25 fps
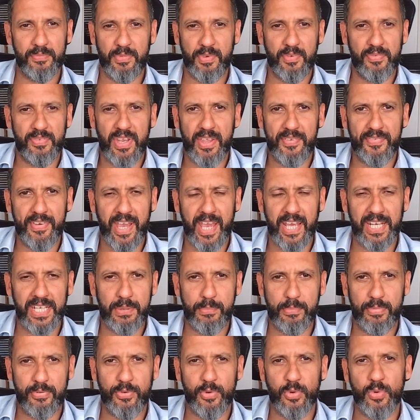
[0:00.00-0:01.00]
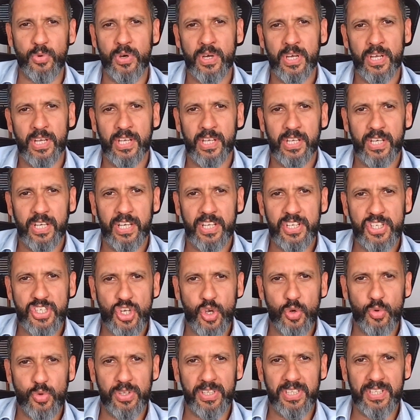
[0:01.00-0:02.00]
have never had it before and
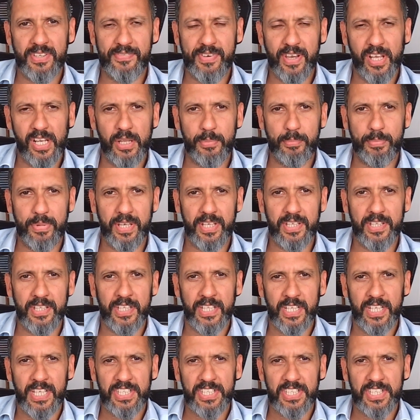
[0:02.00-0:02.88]
children develop it.